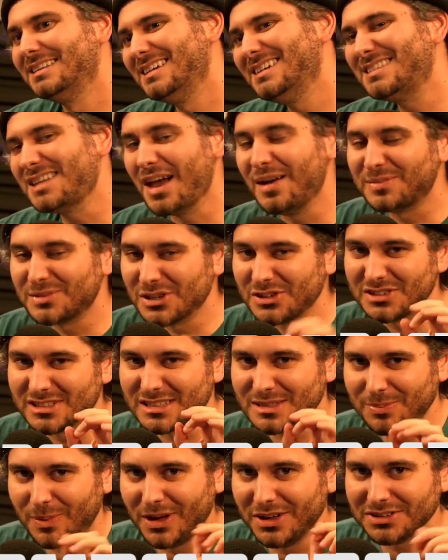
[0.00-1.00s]
This episode is
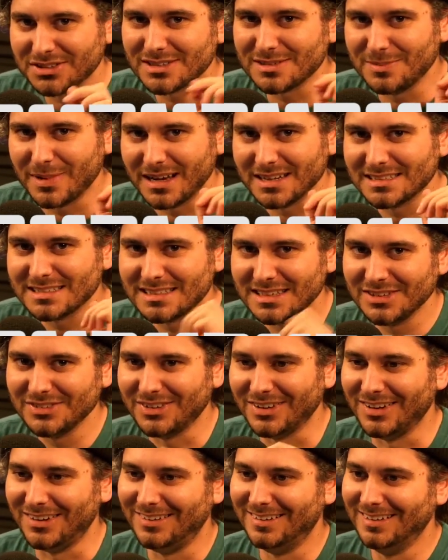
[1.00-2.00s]
sponsored by
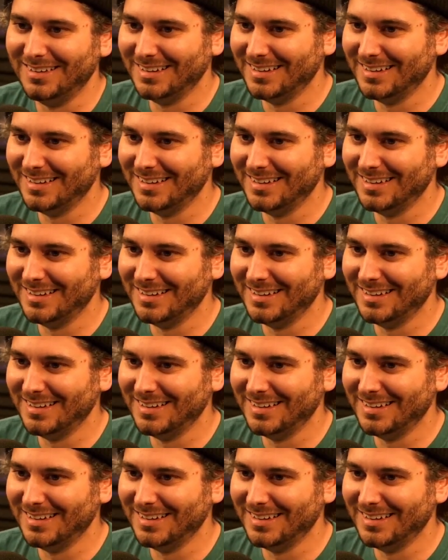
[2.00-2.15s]
Steve-O.